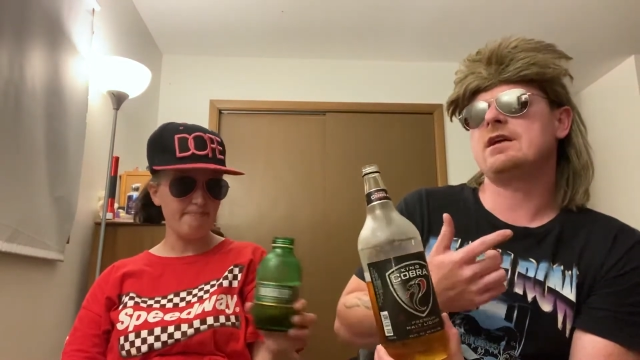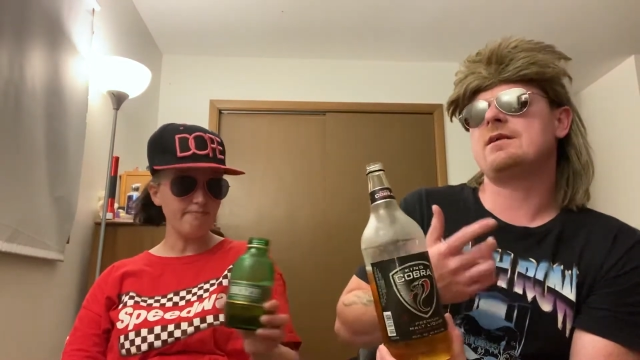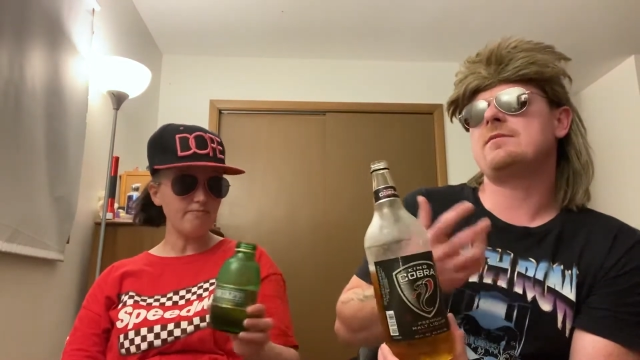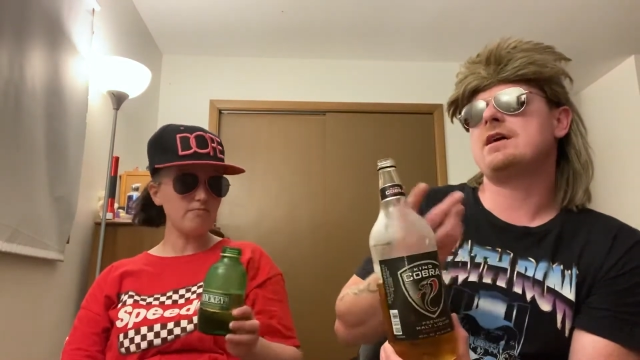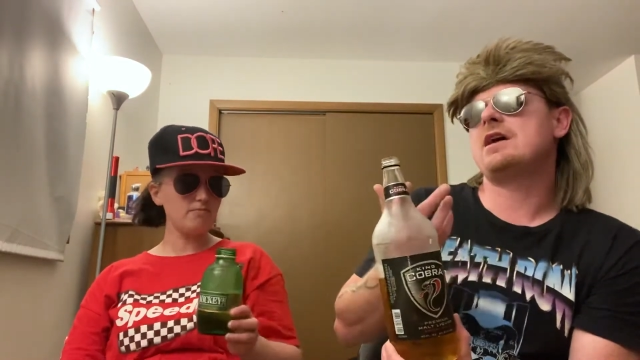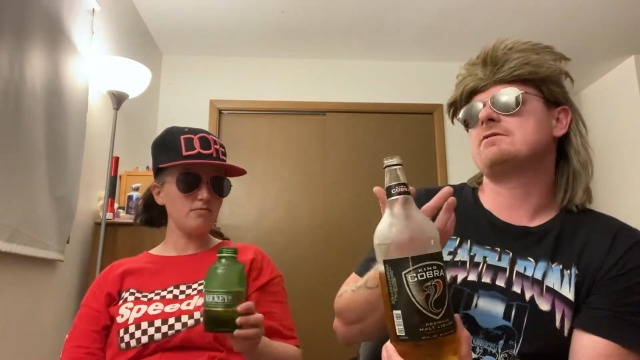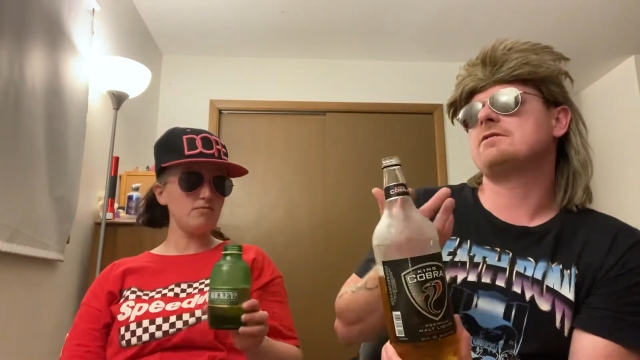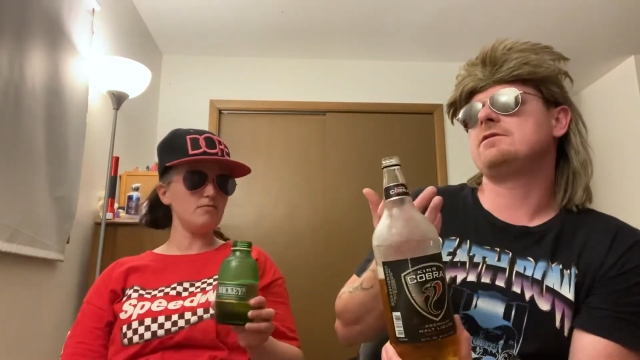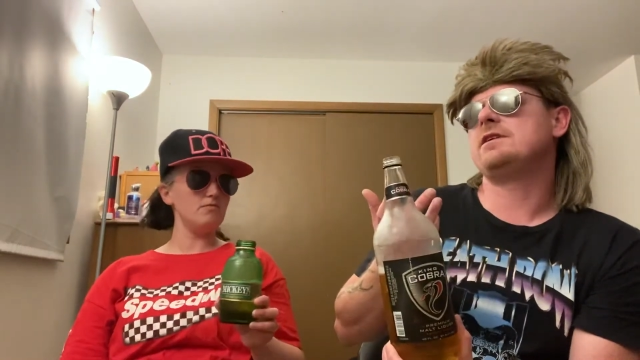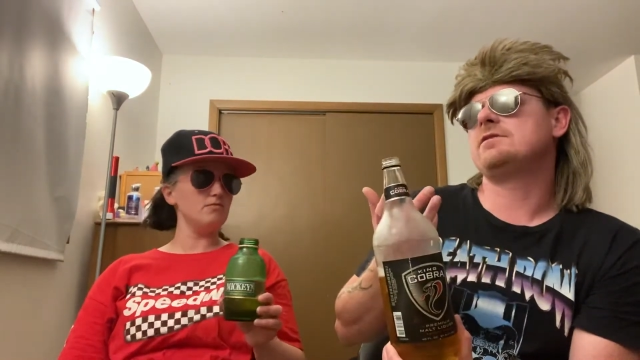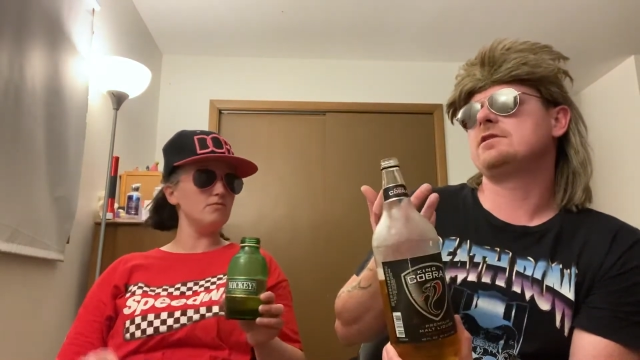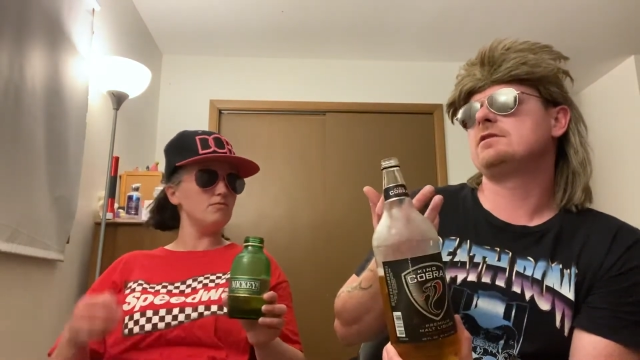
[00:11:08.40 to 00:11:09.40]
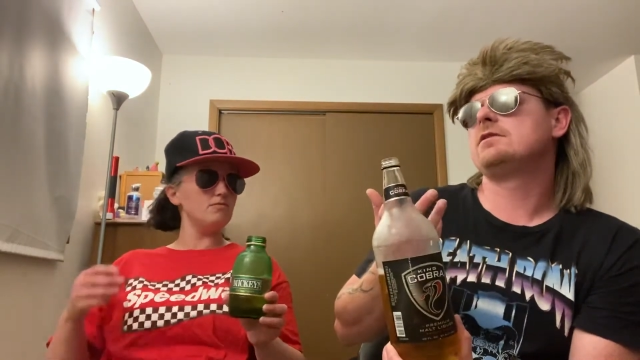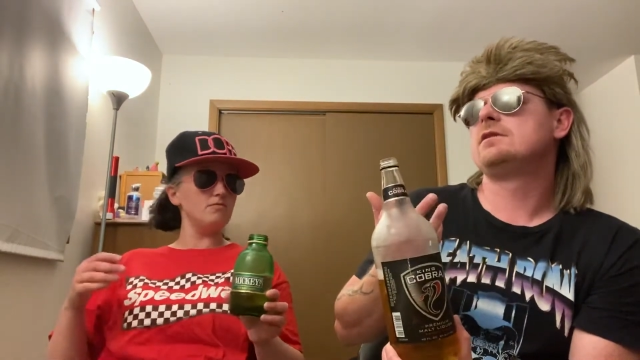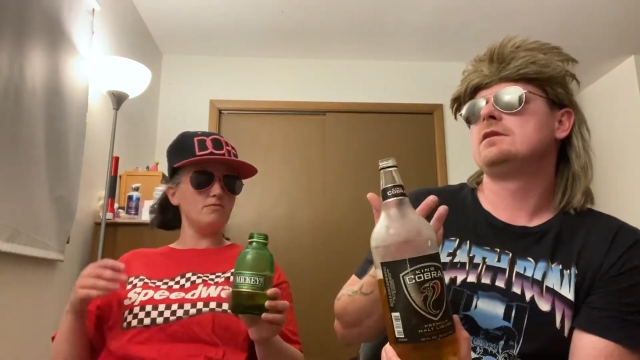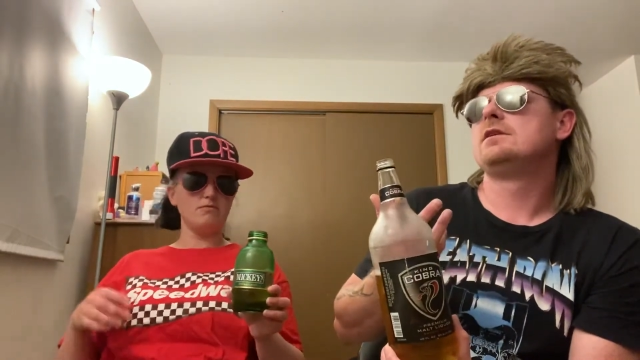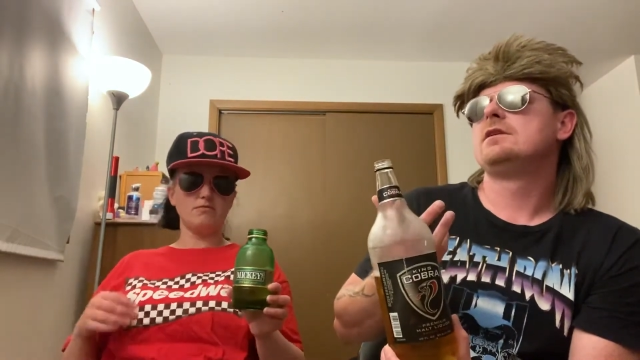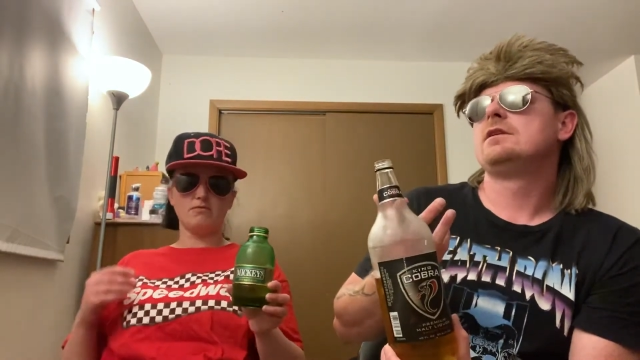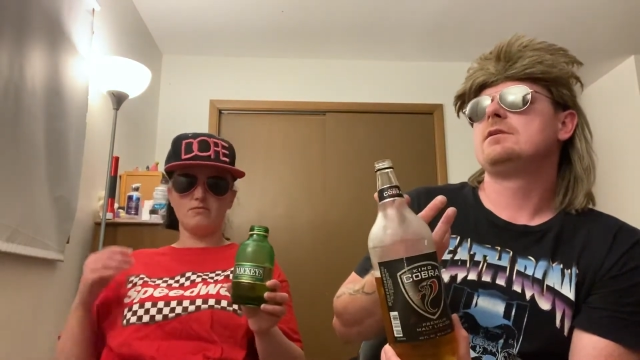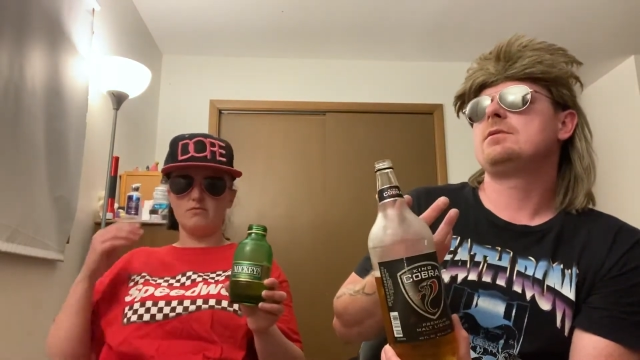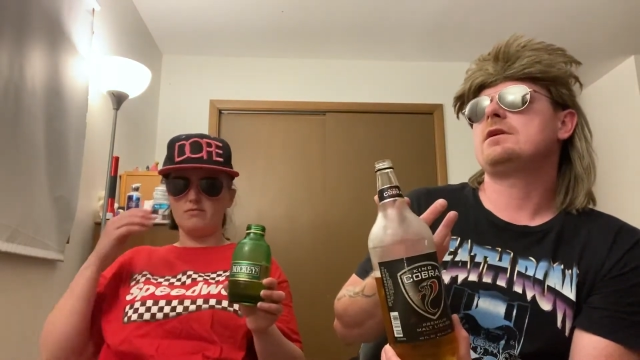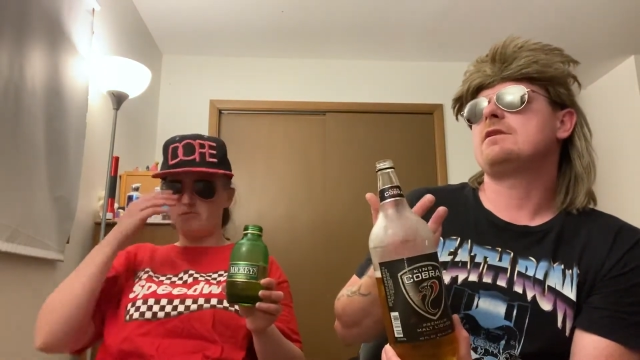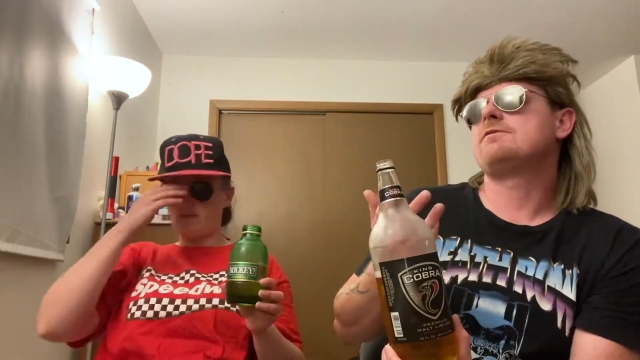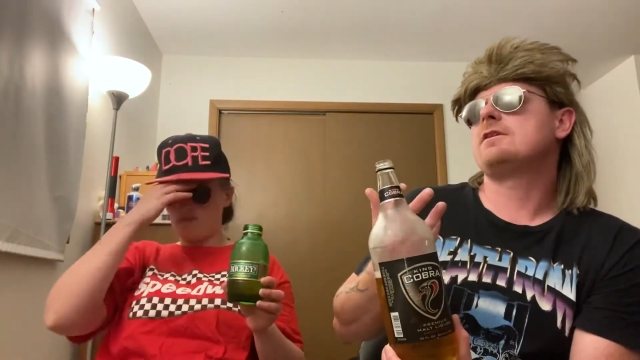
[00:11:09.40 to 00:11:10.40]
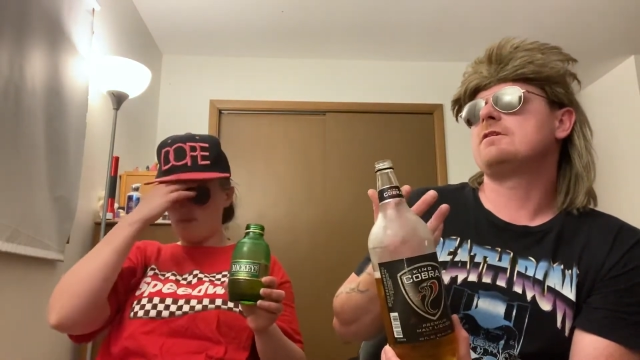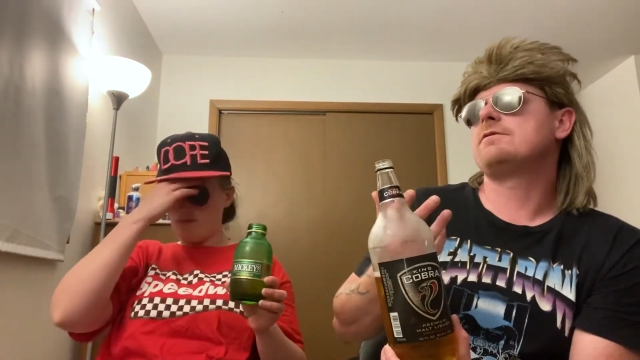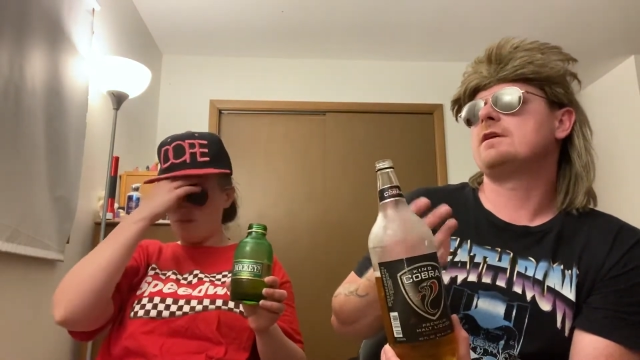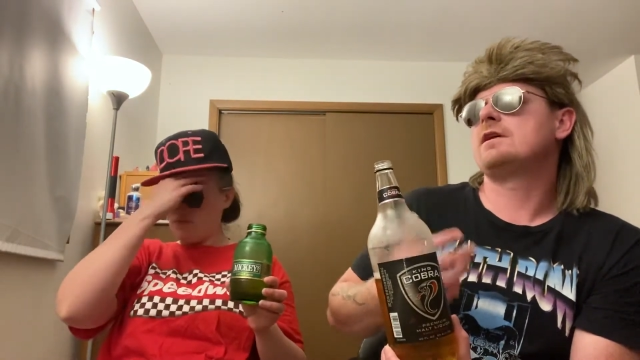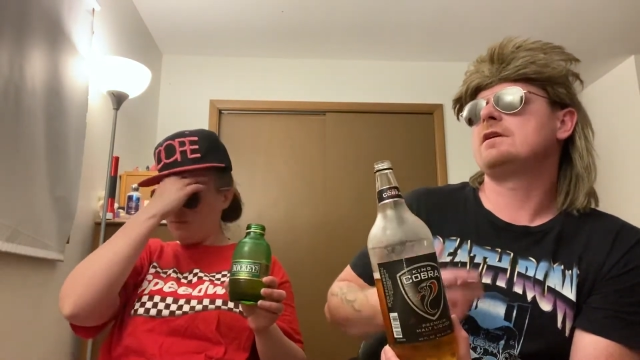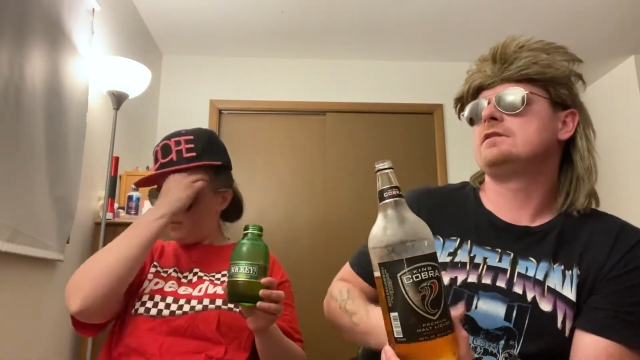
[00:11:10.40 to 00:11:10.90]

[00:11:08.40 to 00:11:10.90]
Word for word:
Speaker 1: I might have a fever, but I felt fine.